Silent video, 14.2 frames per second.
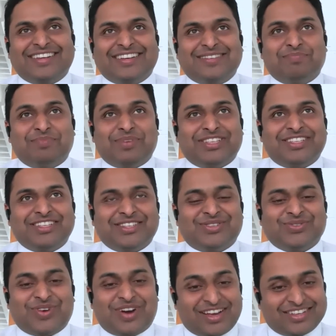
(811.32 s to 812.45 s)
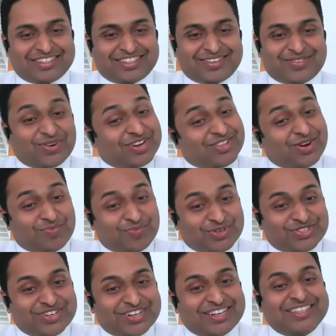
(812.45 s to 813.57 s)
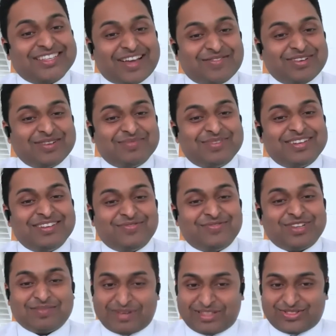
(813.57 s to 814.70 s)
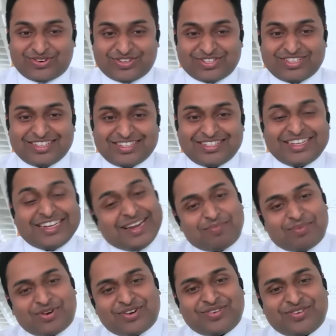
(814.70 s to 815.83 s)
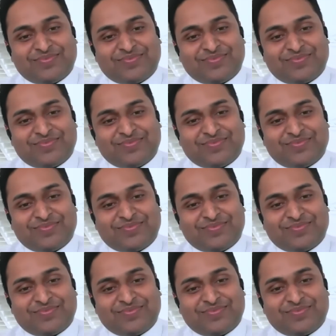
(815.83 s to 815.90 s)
right person to ask what are the opportunities available for the pathologist in abroad.